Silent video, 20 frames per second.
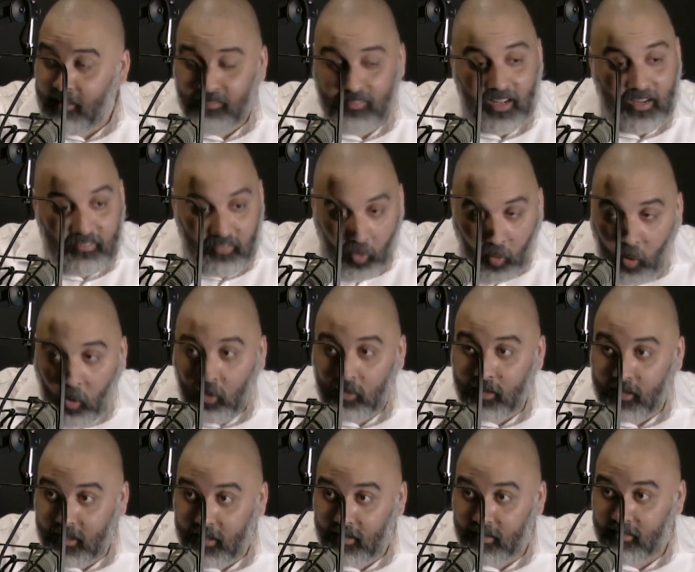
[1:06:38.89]
That's all
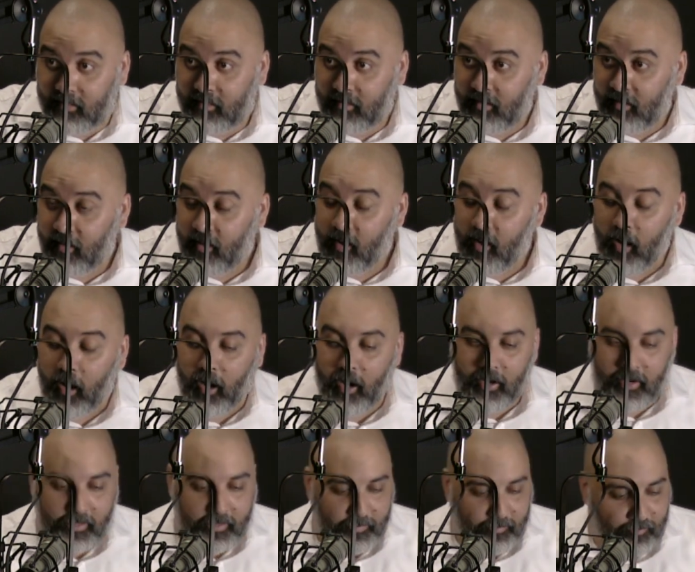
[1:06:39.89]
it is.
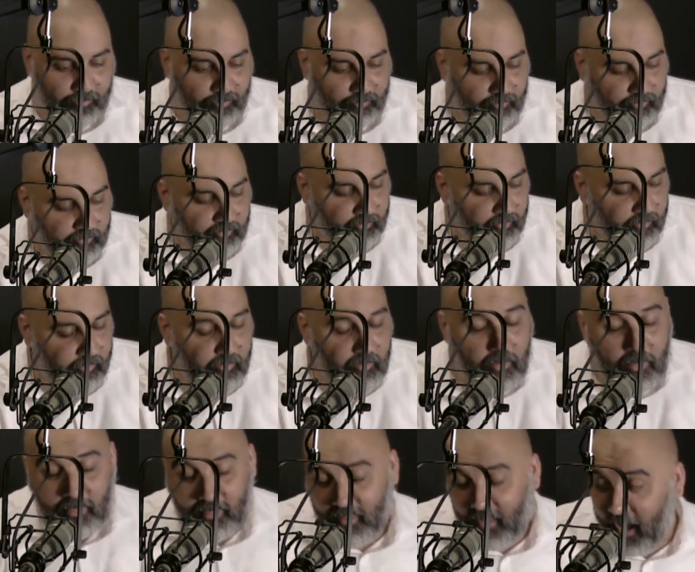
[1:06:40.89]

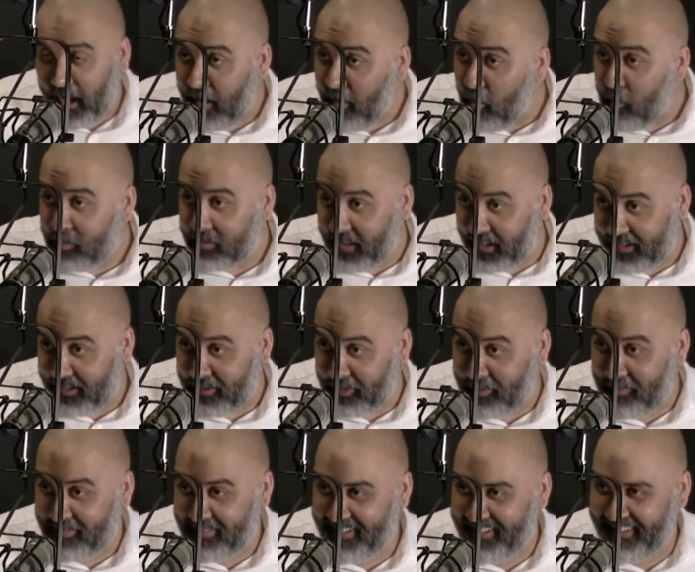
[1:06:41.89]
I hope that
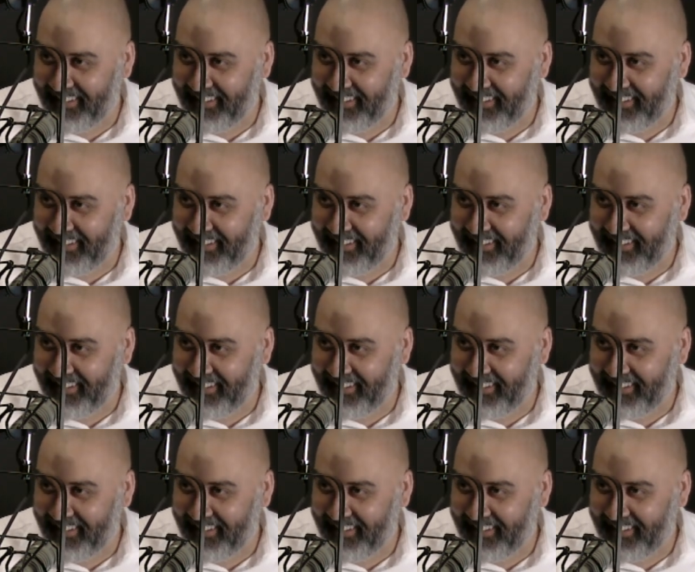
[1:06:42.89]
helps.